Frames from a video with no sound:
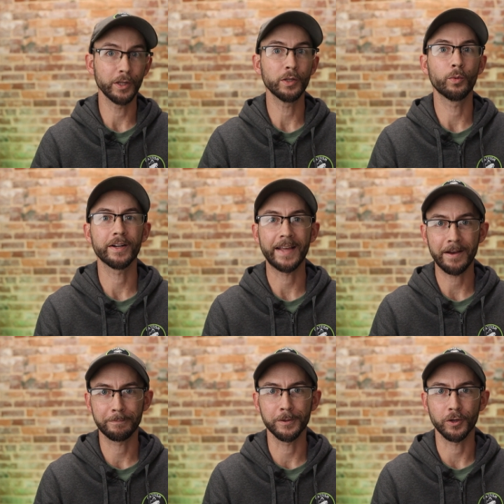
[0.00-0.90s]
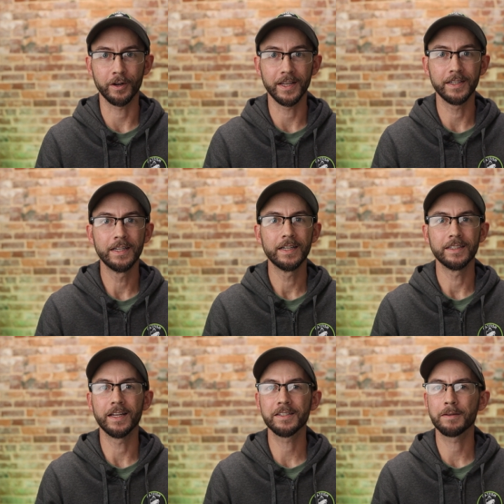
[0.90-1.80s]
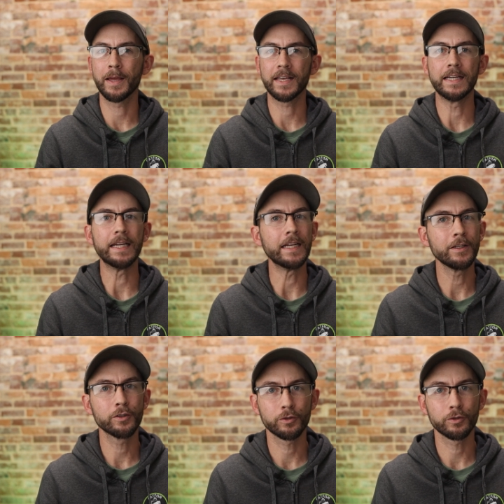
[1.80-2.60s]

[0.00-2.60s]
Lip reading: putting the word catfish on it, doesn't make it any